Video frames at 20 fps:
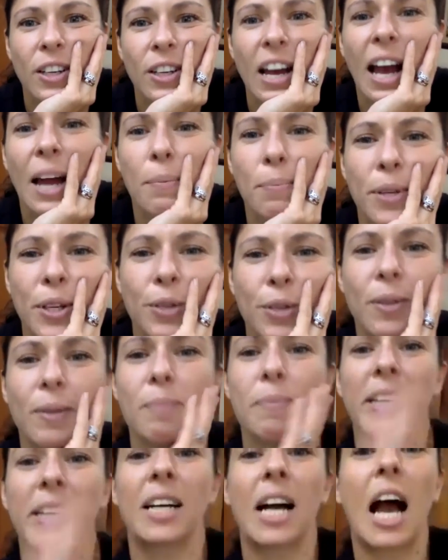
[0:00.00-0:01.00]

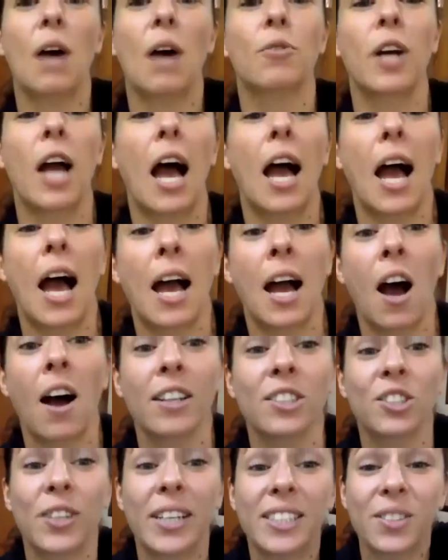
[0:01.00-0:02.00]
Unmute,
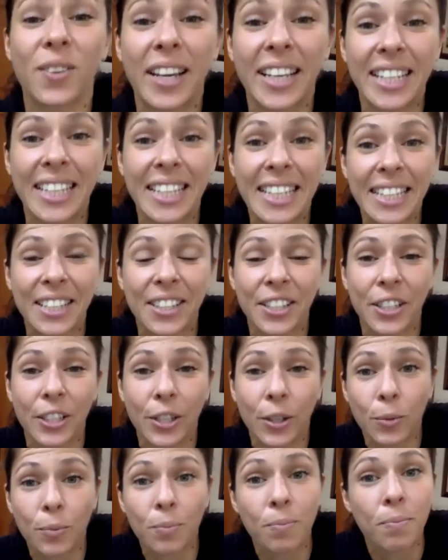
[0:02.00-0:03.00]
Andre, so I can hear
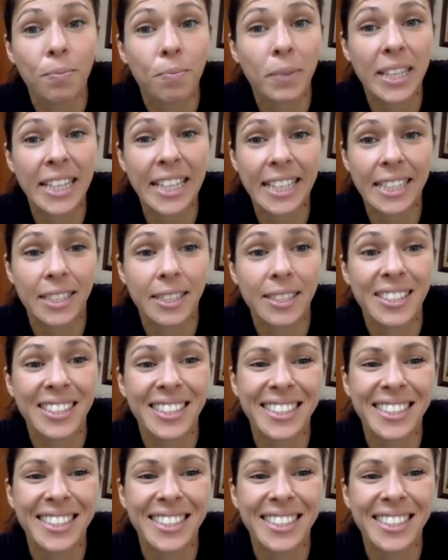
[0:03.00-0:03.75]
you, please.